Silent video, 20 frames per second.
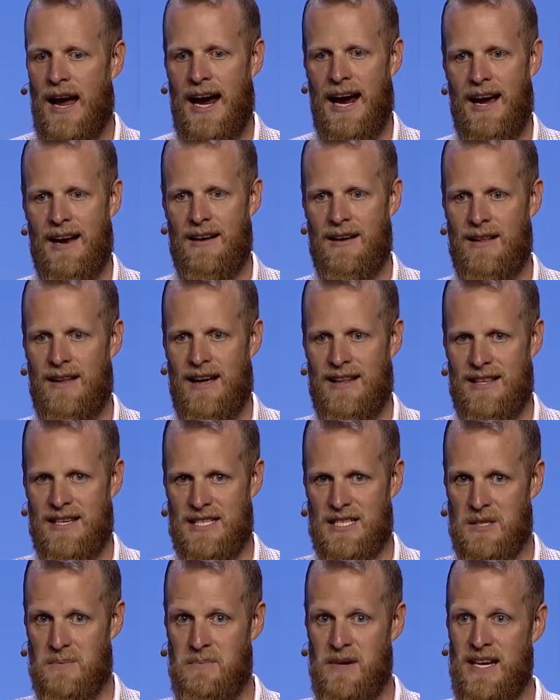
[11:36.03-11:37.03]
And at the
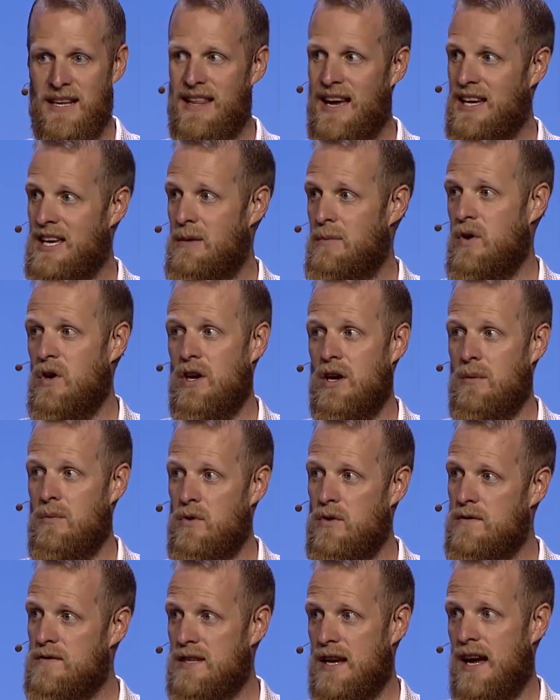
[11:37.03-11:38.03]
speed that community
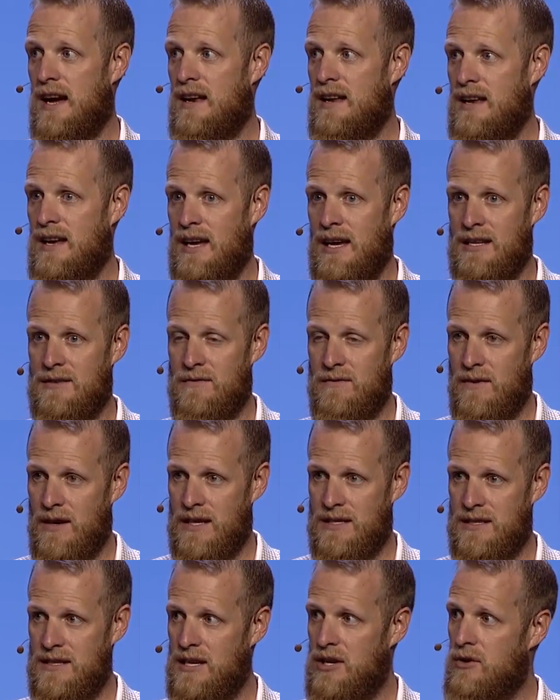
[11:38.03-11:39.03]
moves at,
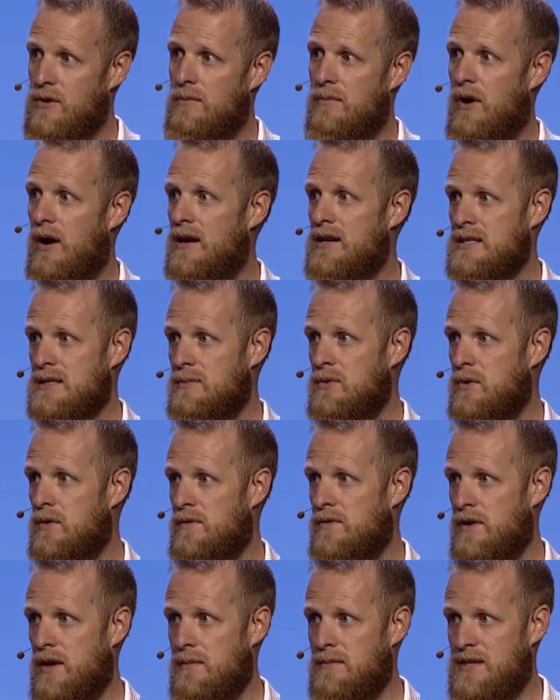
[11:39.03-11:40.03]
it's near impossible
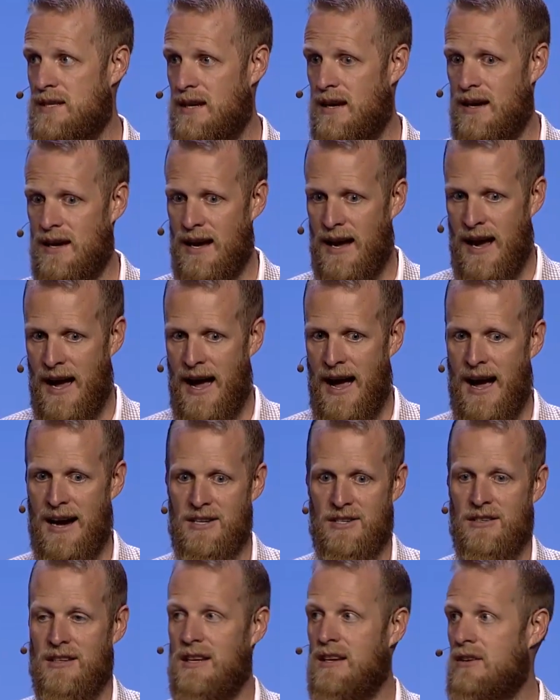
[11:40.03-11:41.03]
for them to
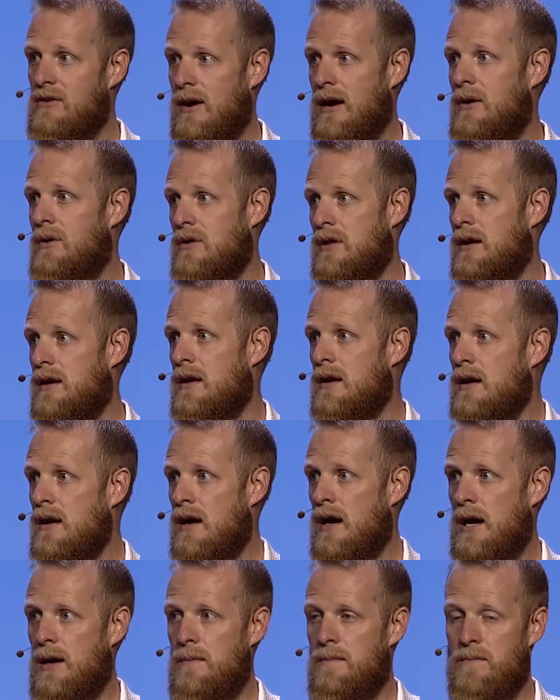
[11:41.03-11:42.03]
actually integrate with it.
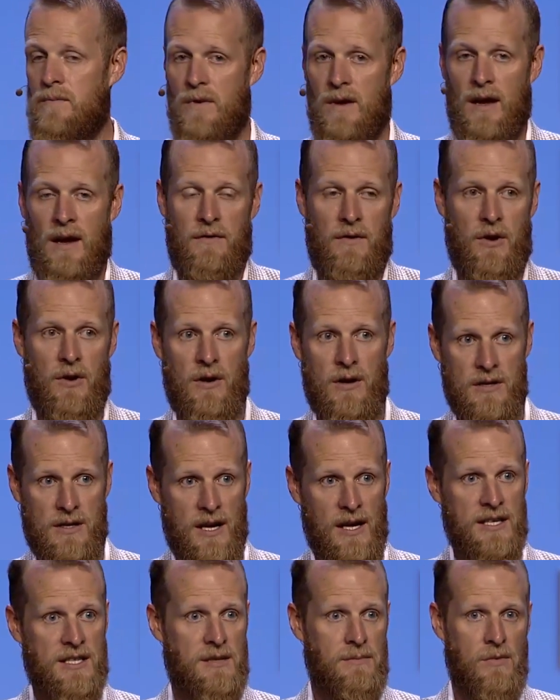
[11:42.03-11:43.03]
If you're a
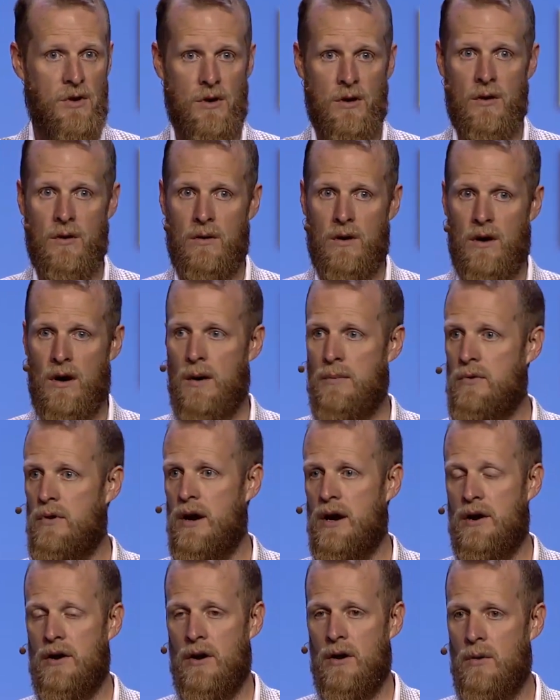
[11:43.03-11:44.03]
customer or an
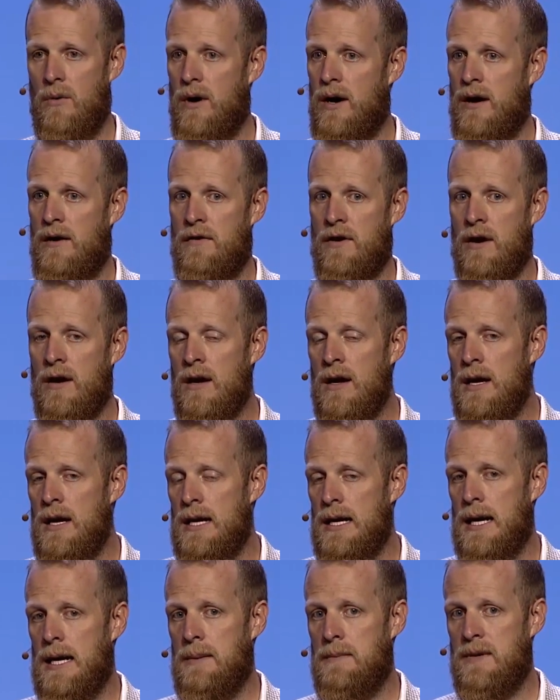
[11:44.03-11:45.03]
operator or whatever,
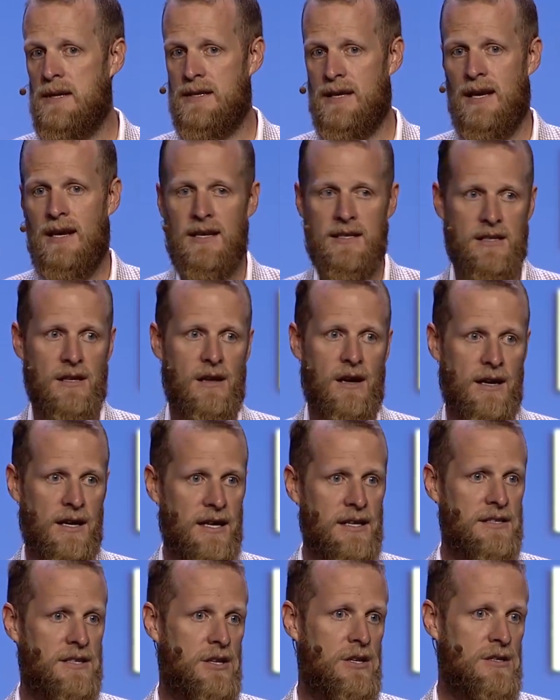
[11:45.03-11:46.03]
it is a lot
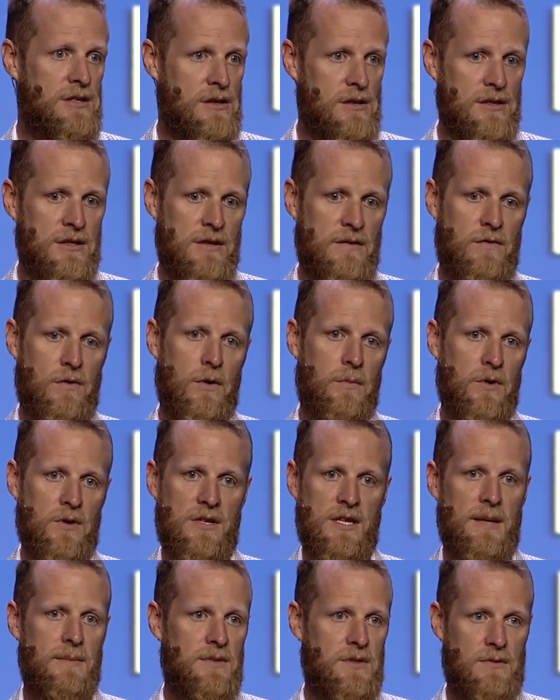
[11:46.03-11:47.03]
easier as long as you form your
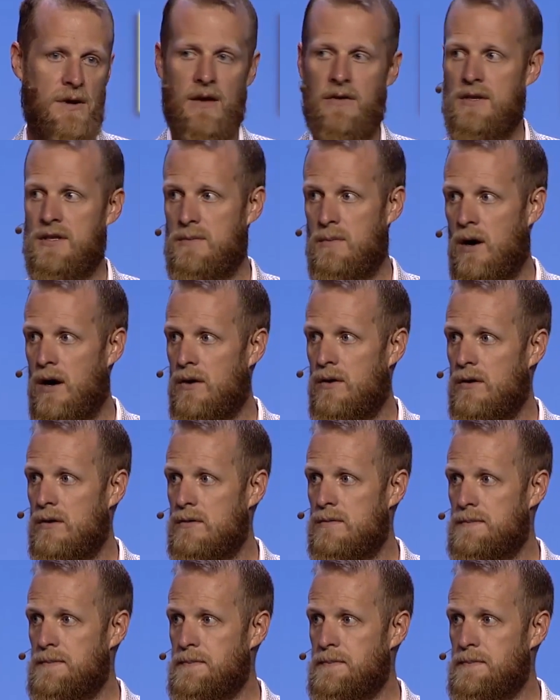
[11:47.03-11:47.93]
teams around this model.